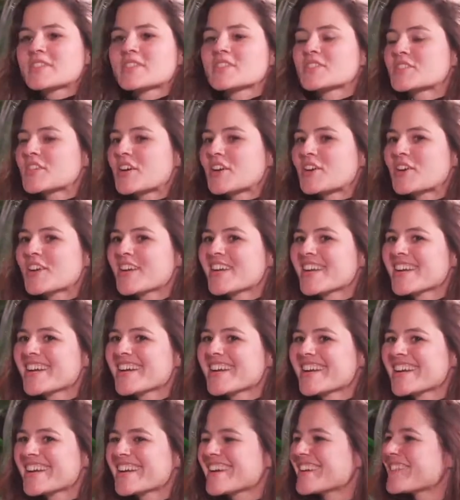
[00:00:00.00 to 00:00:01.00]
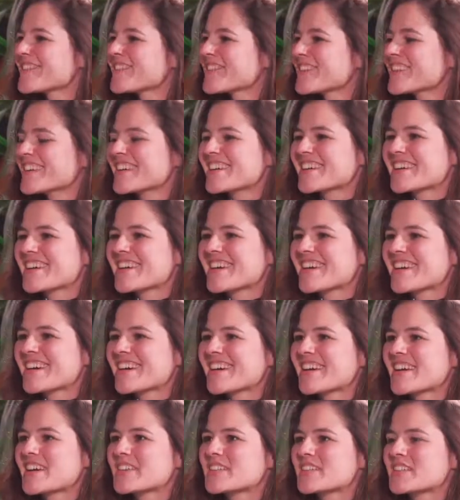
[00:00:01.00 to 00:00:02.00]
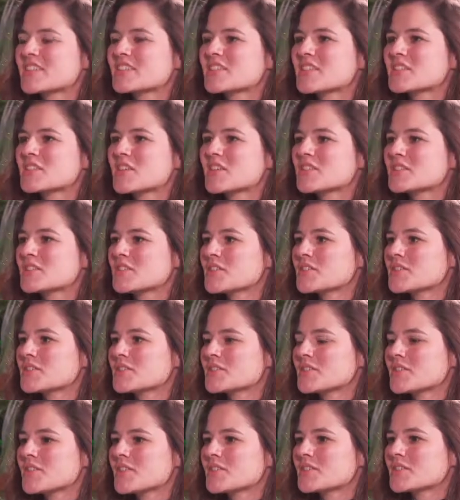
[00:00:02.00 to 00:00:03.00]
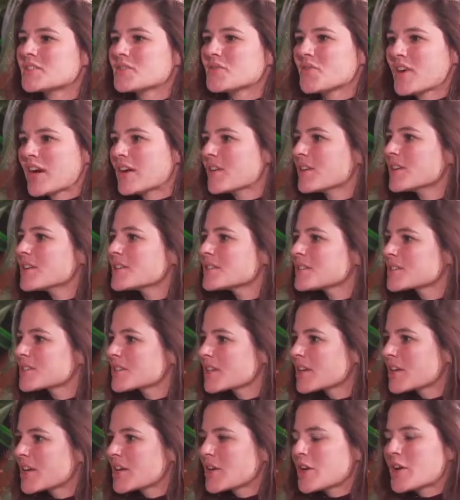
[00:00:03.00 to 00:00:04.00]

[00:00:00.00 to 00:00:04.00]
necessarily. I think it varies.